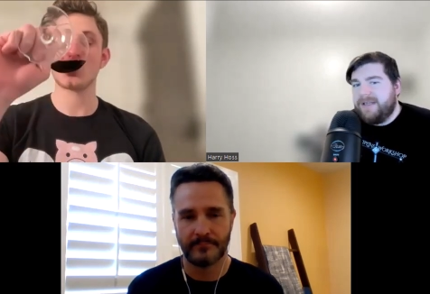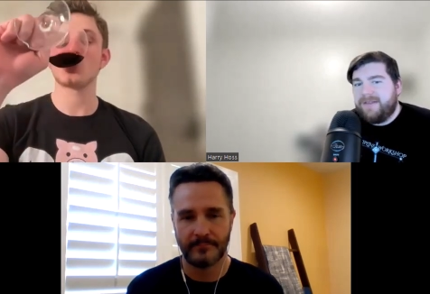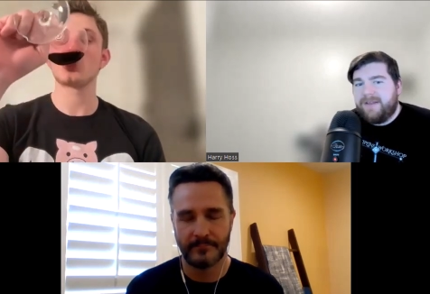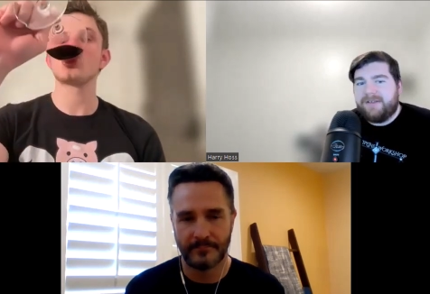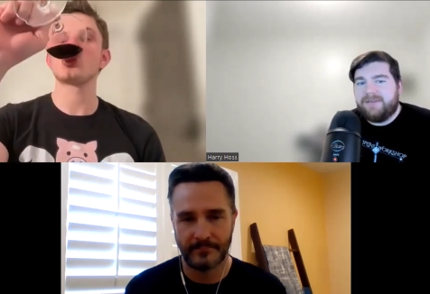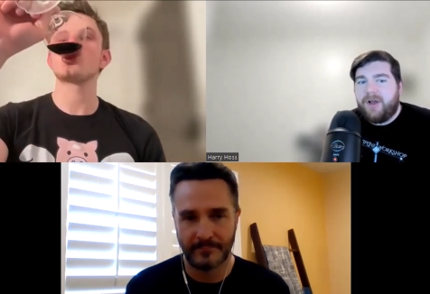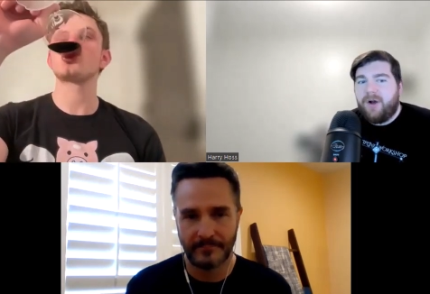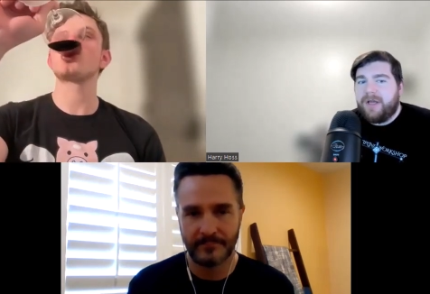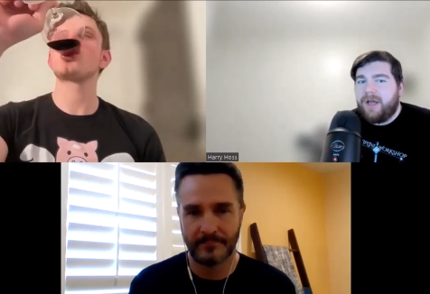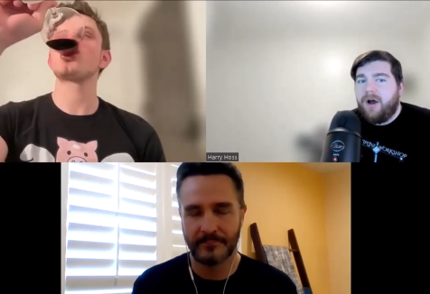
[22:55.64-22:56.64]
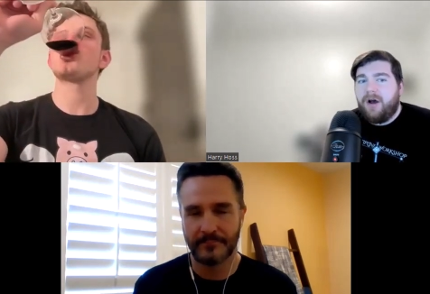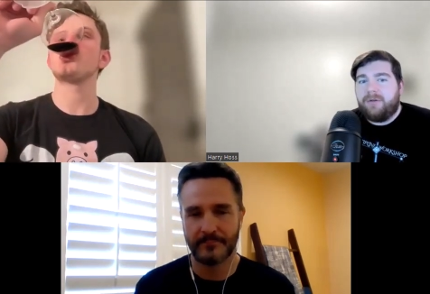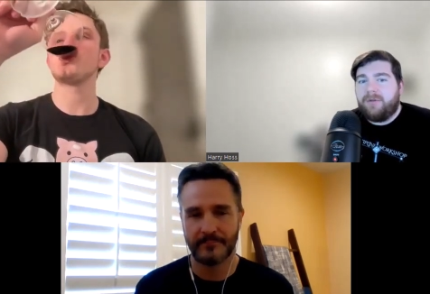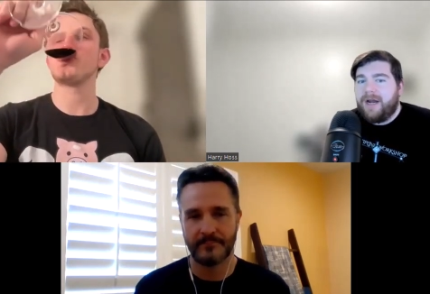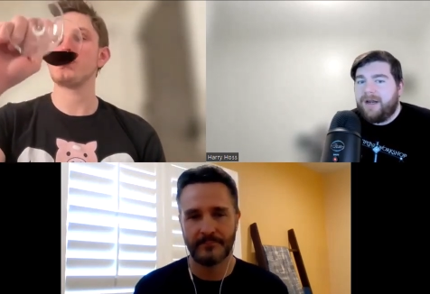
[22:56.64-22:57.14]
Speaker 1: many things going
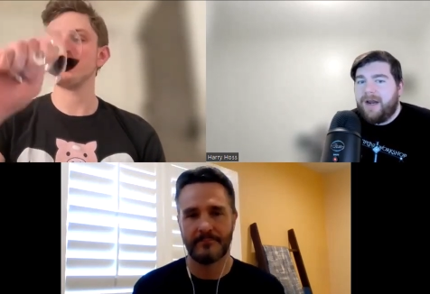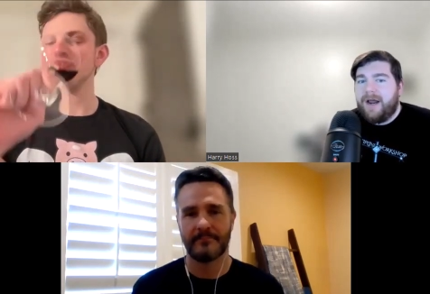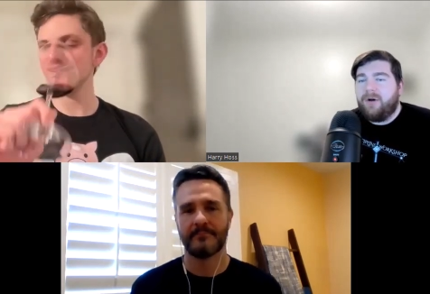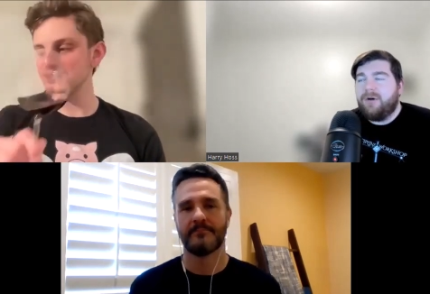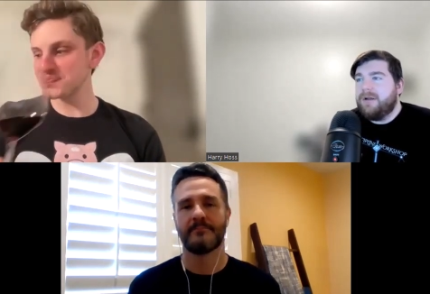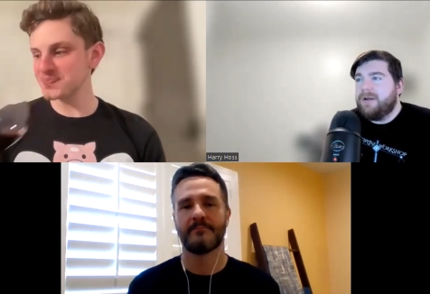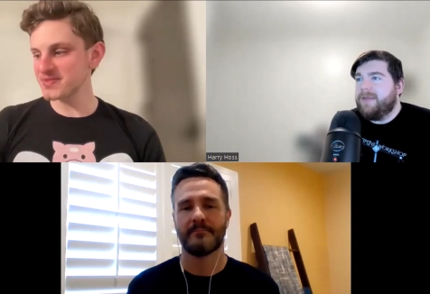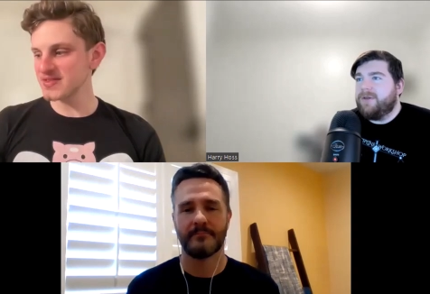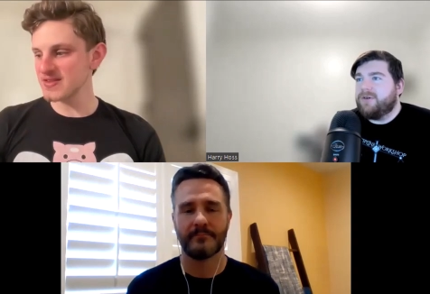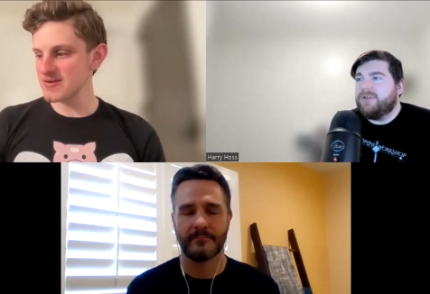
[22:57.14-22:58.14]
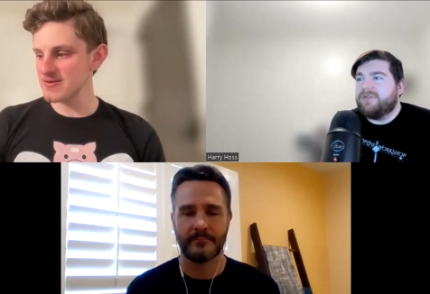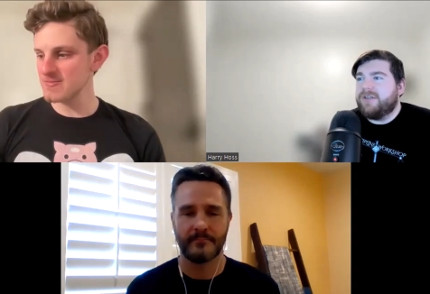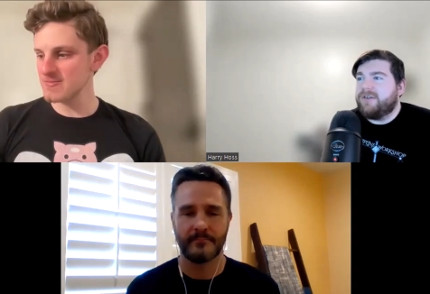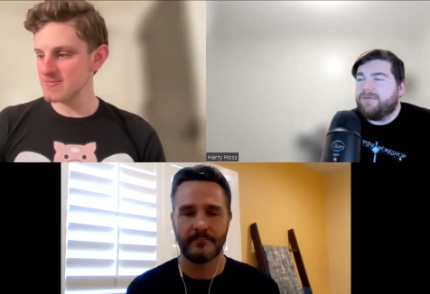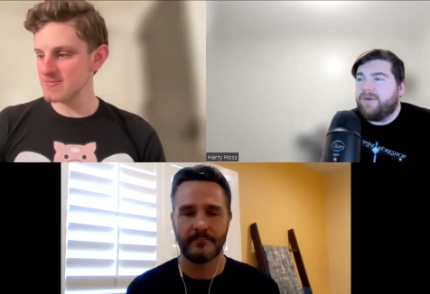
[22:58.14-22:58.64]
on right now, and they're
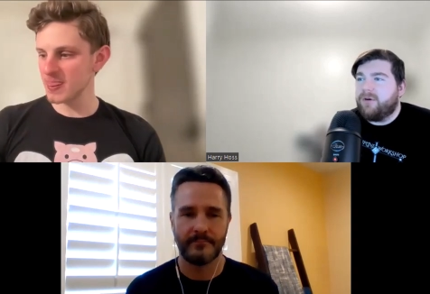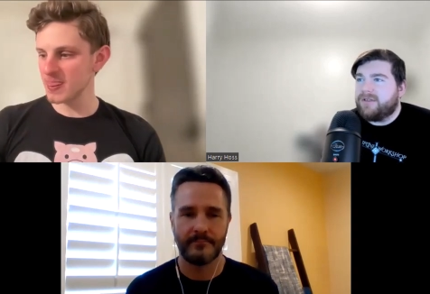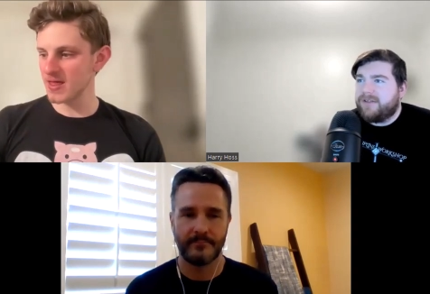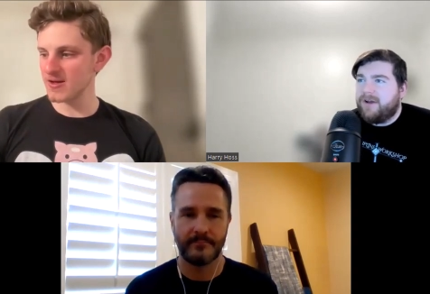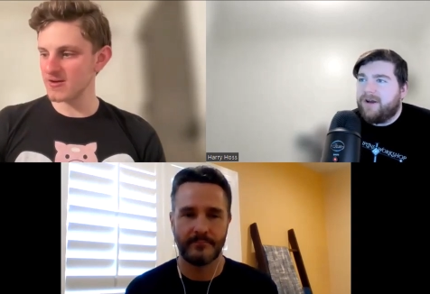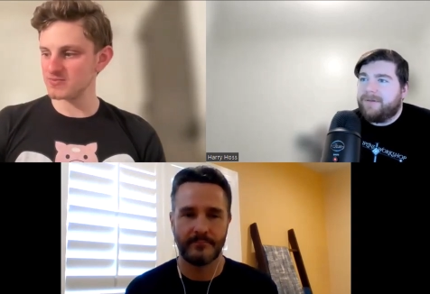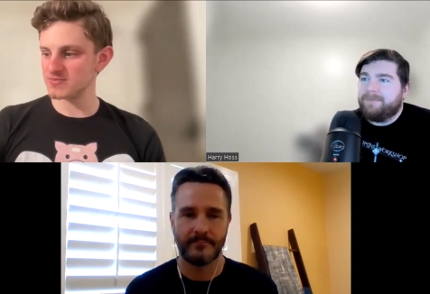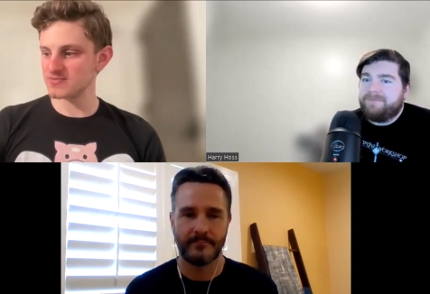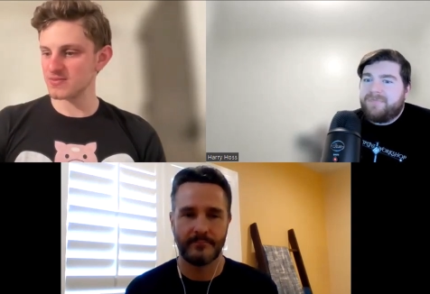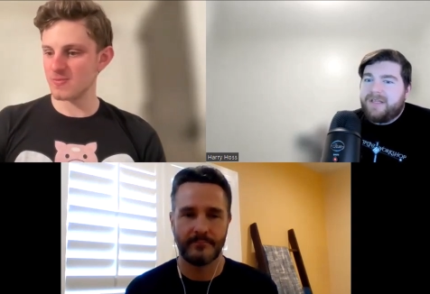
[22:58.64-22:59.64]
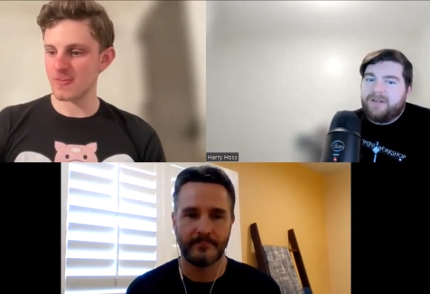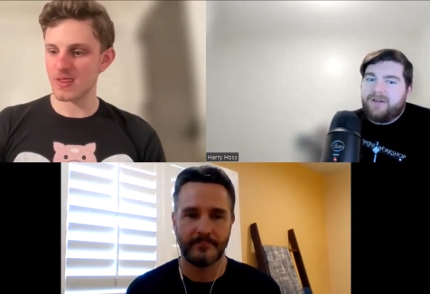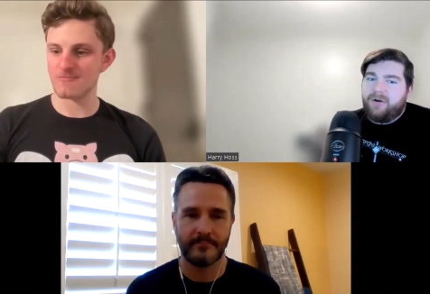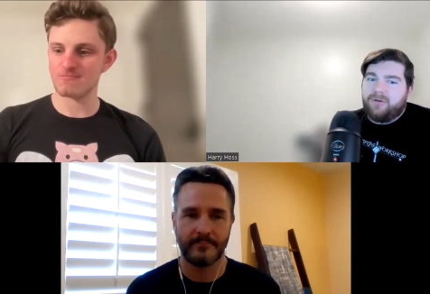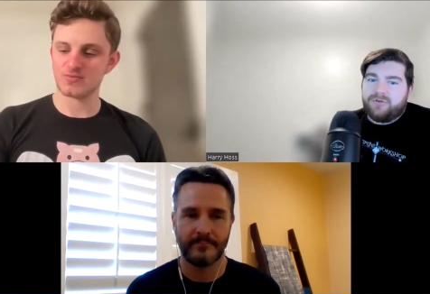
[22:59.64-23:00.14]
choosing to focus on,
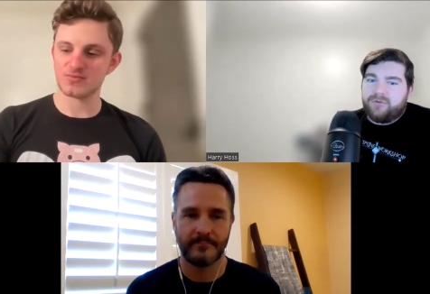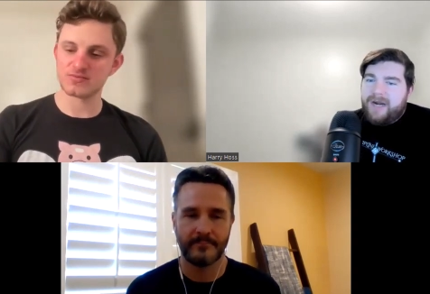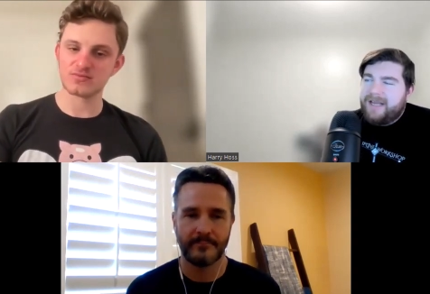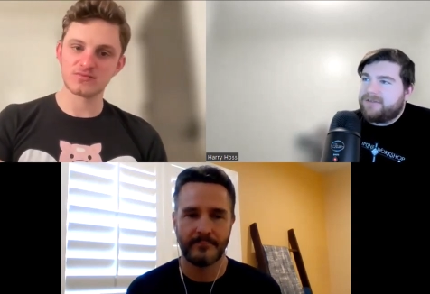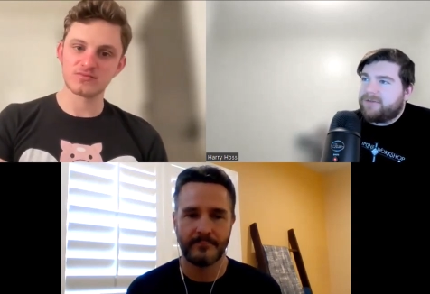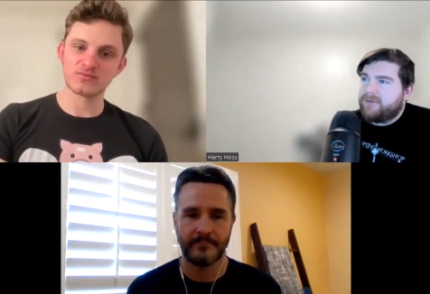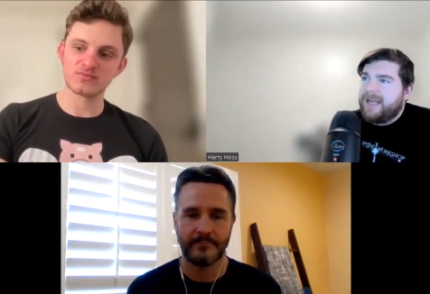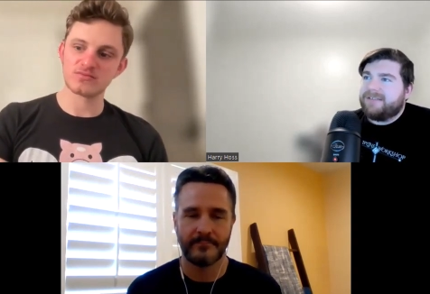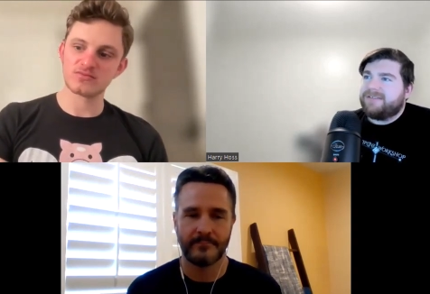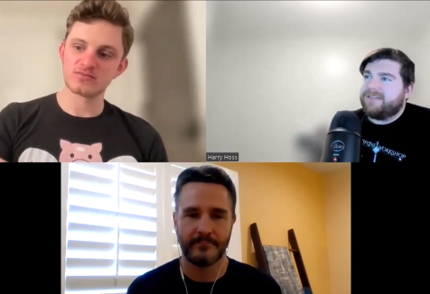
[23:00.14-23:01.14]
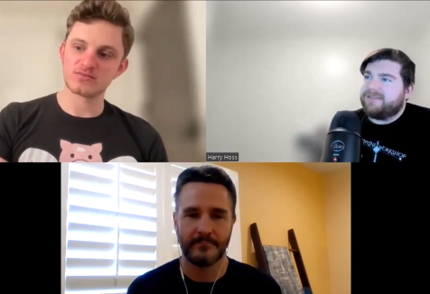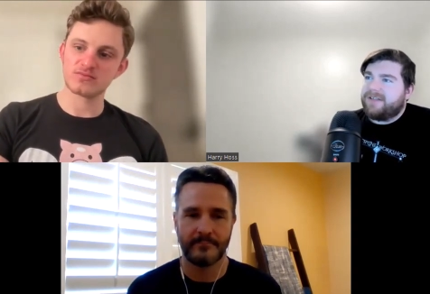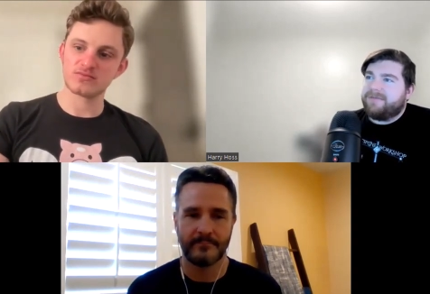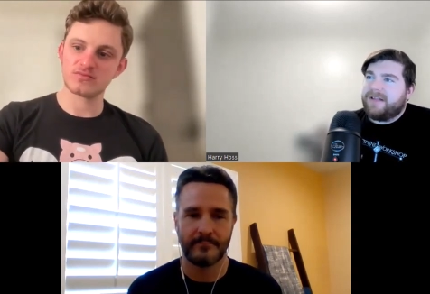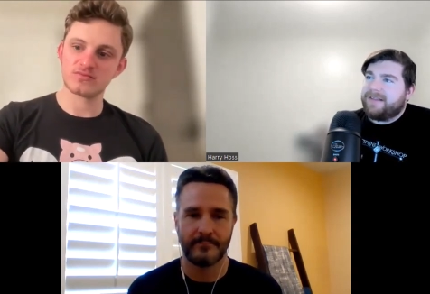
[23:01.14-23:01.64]
you know, trans rights and
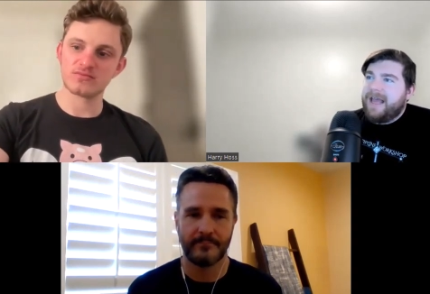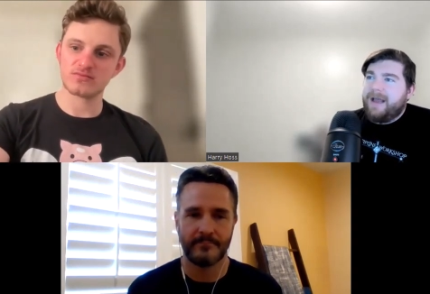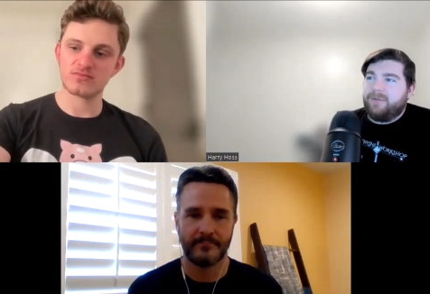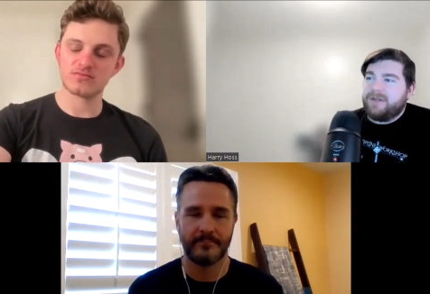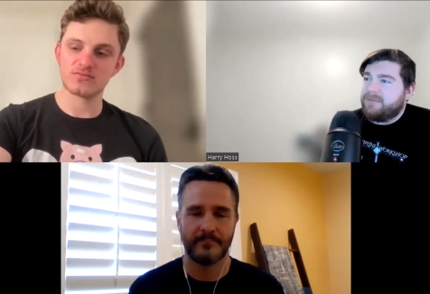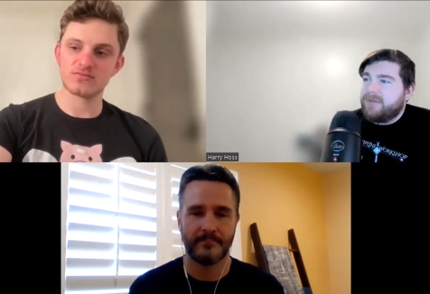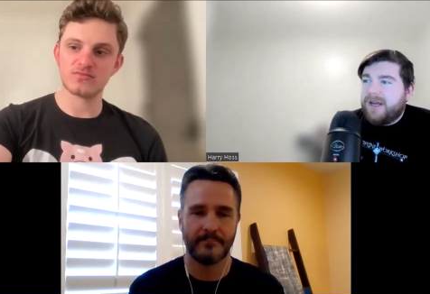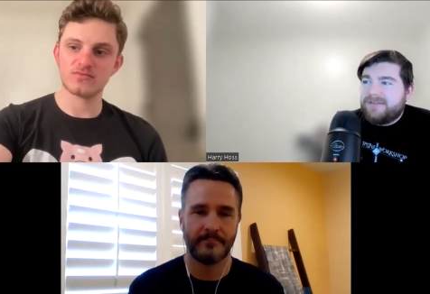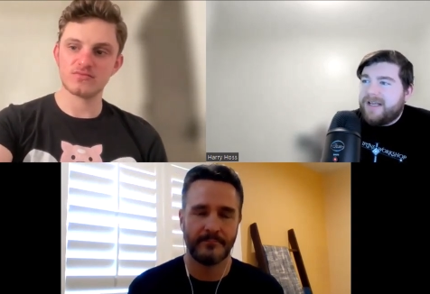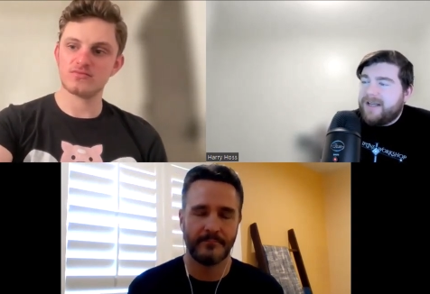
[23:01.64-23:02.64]
stuff like that, which I'm not